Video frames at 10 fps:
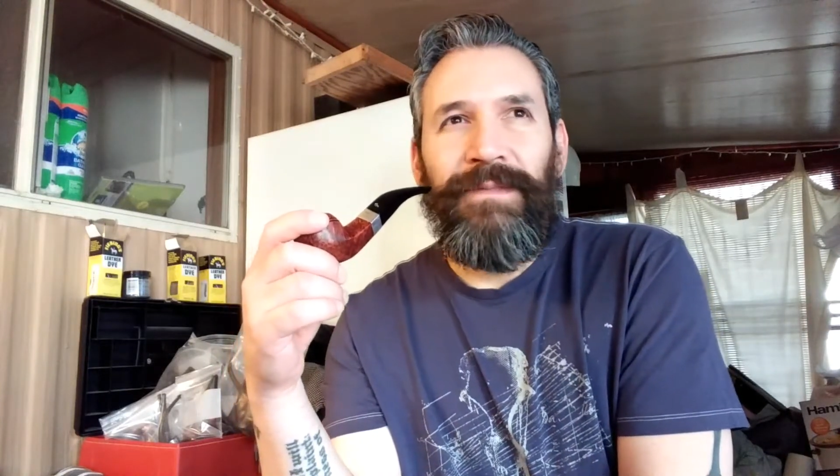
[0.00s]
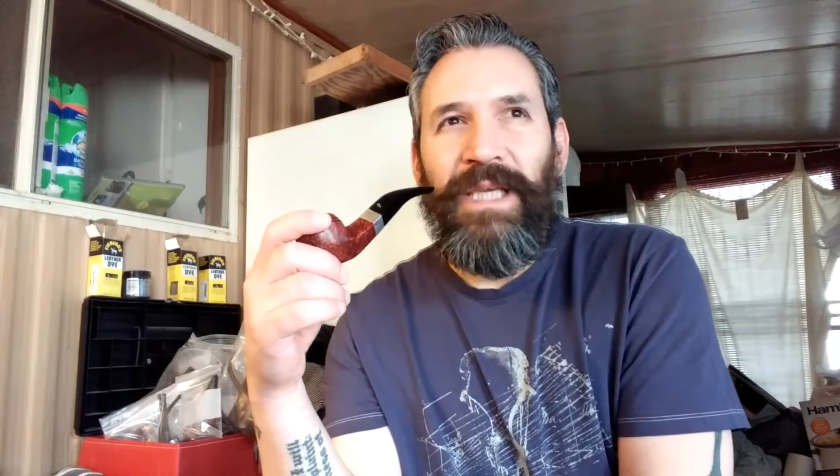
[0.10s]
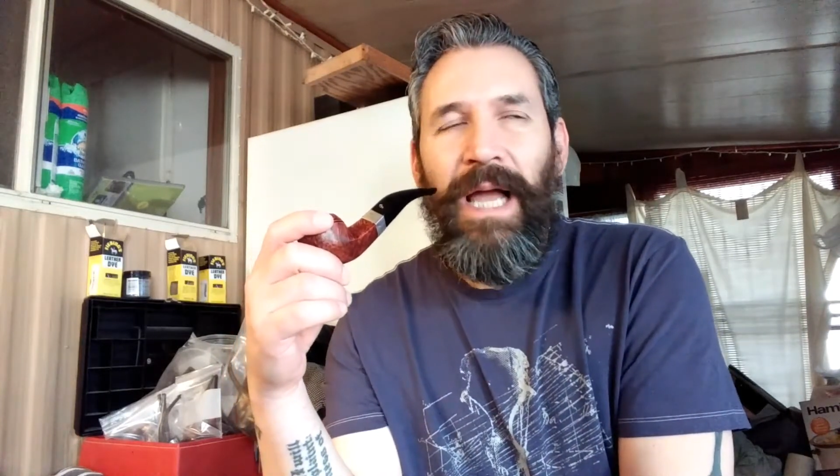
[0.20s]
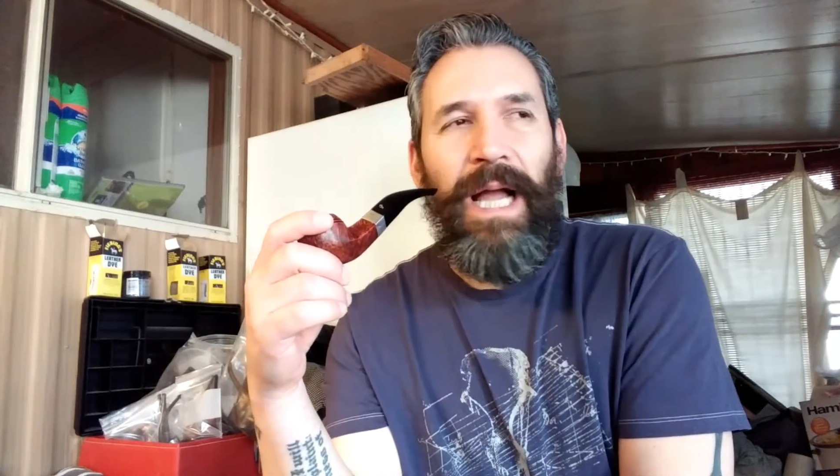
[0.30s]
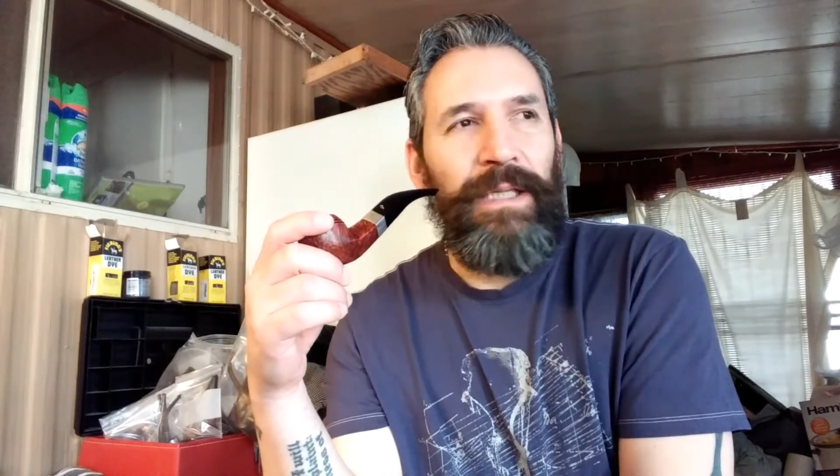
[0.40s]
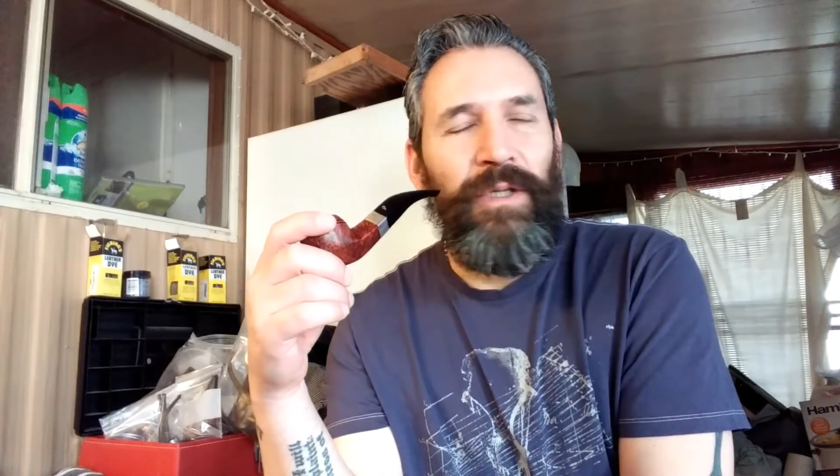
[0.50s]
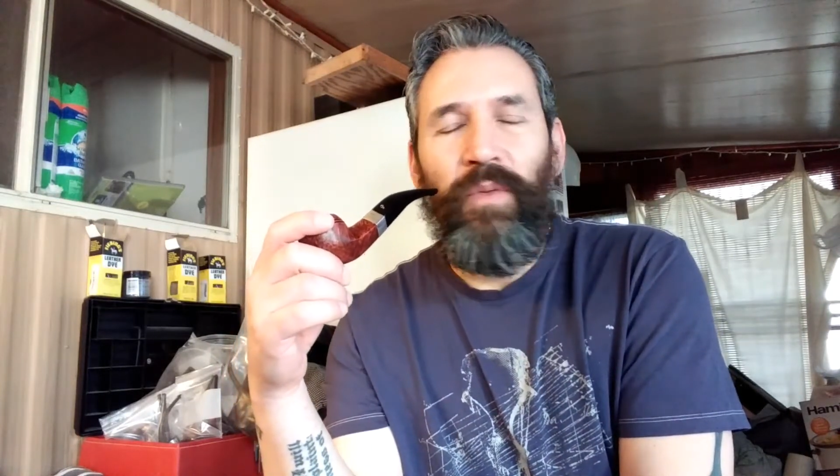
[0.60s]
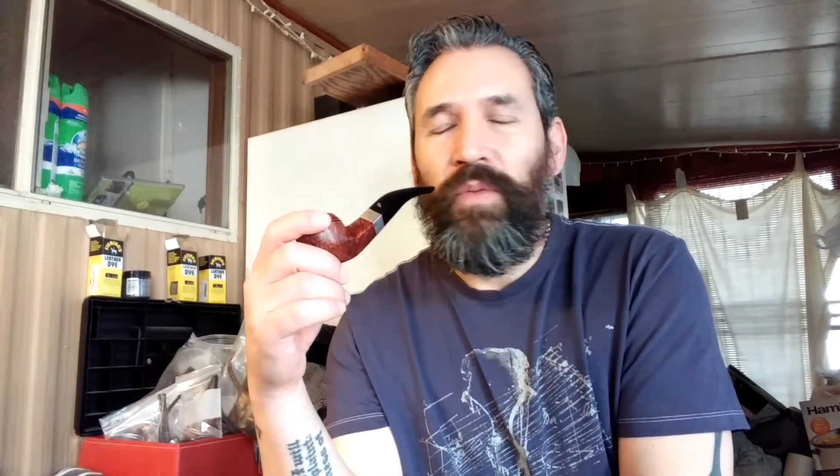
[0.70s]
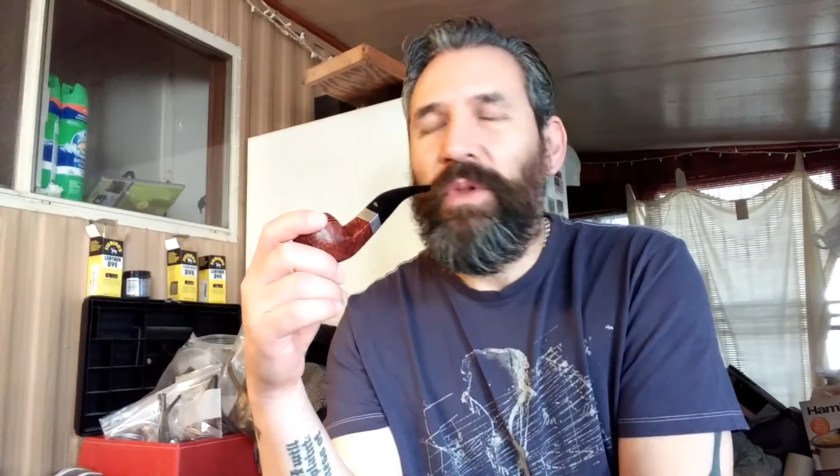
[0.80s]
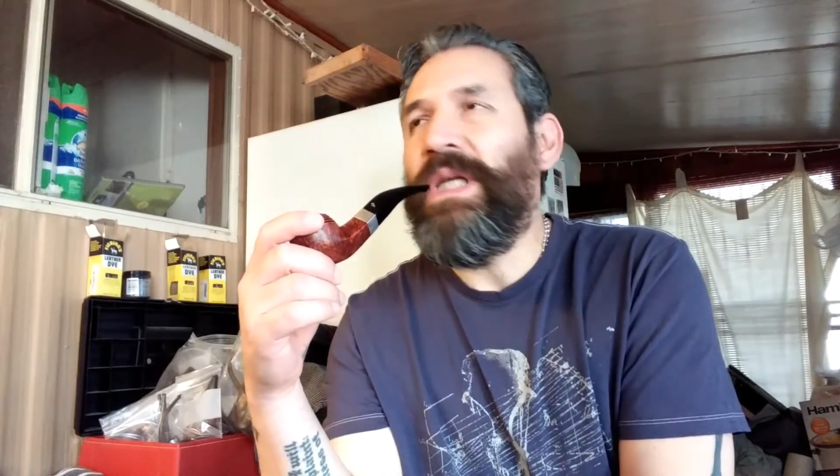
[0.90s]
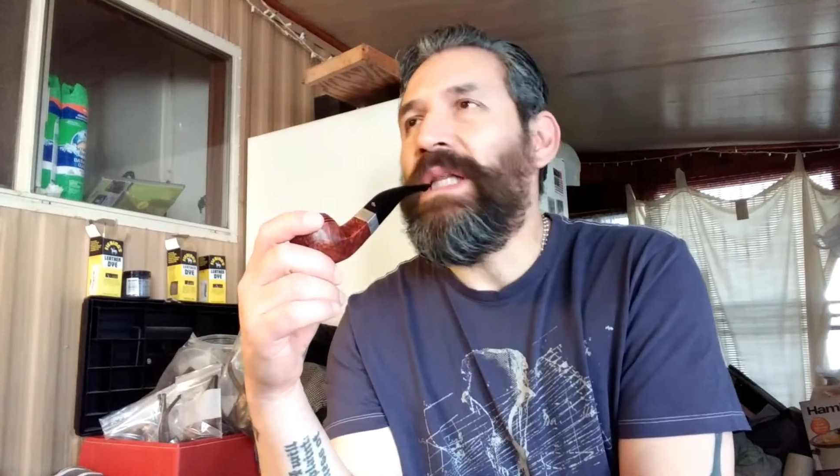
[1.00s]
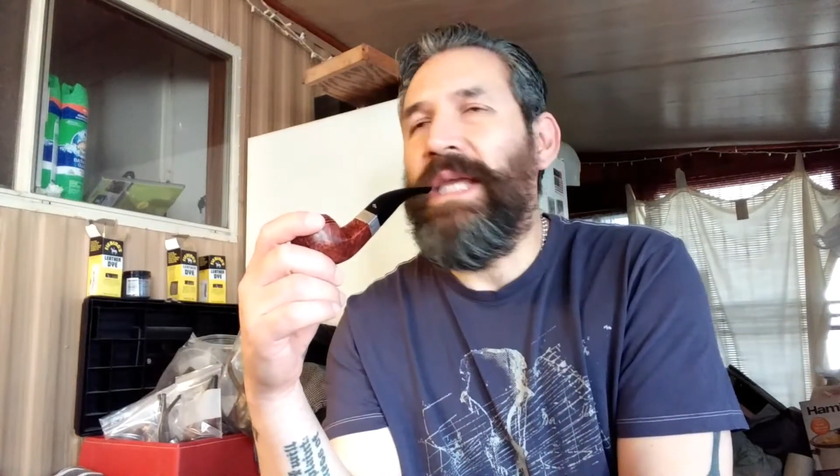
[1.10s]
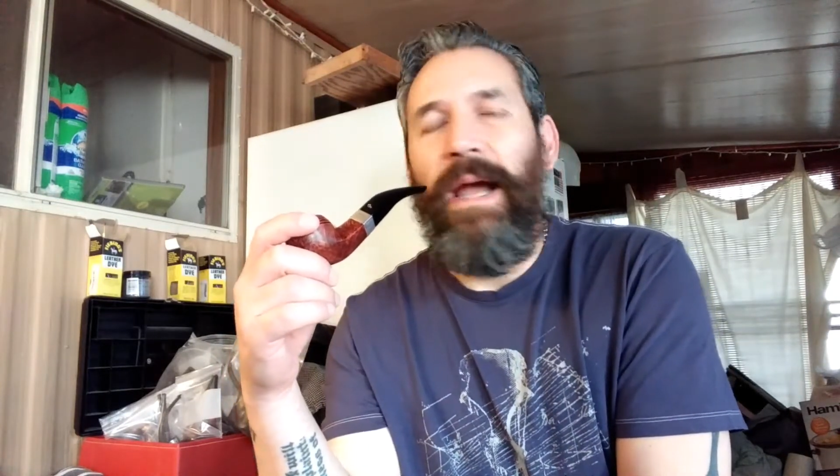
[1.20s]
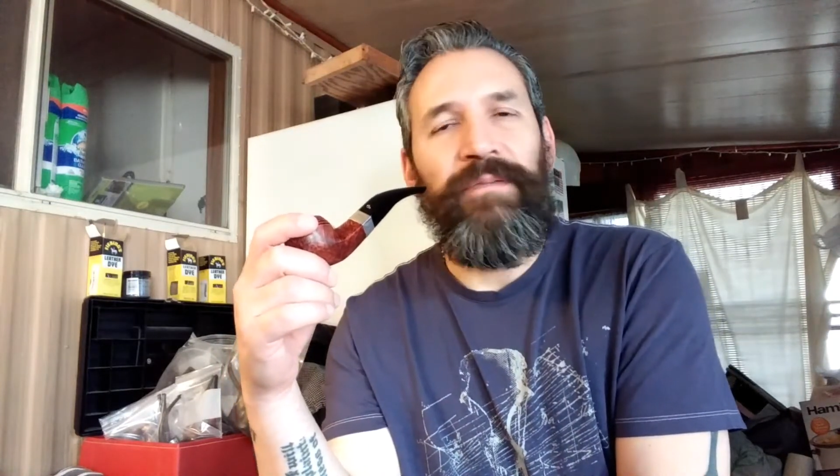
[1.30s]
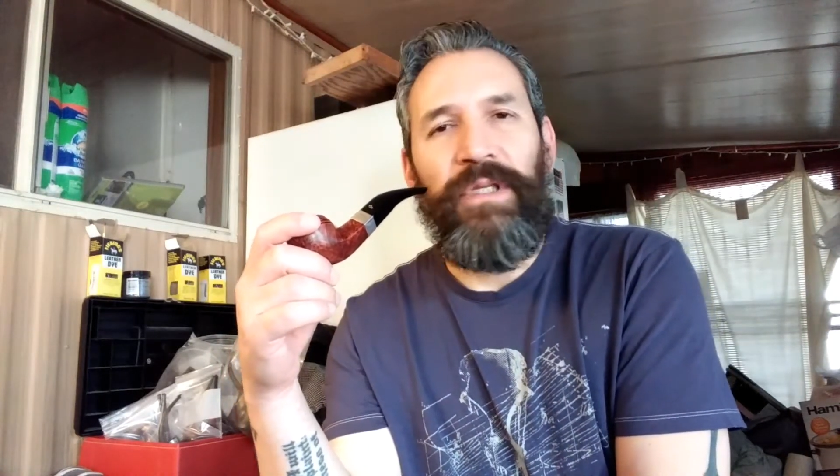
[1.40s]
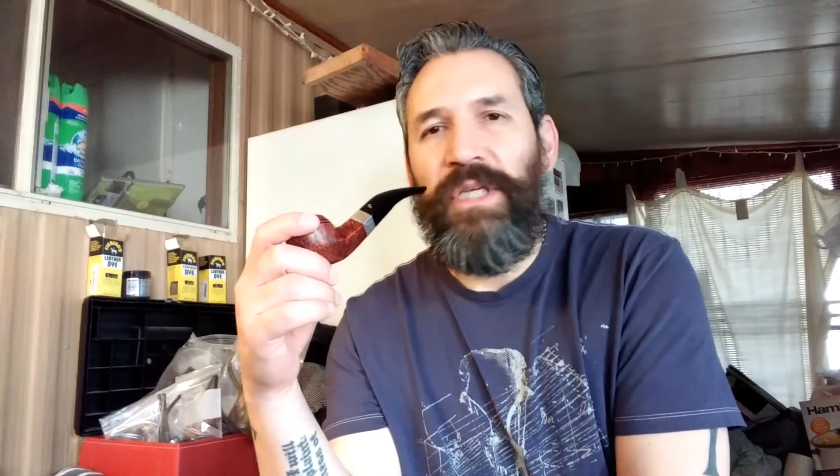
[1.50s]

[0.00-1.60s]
God, you really have to